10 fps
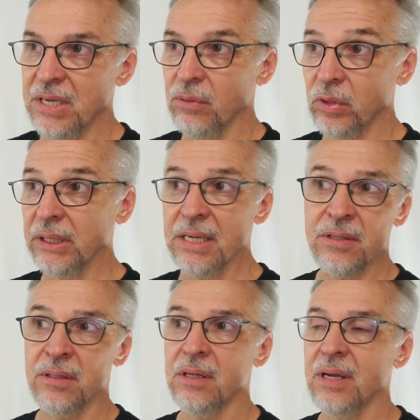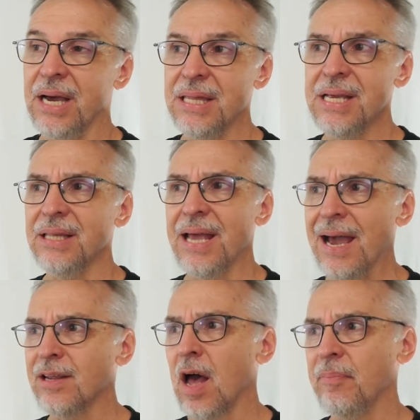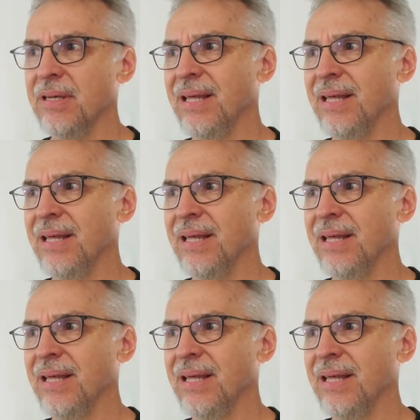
It really isn't. I think in the ad copy,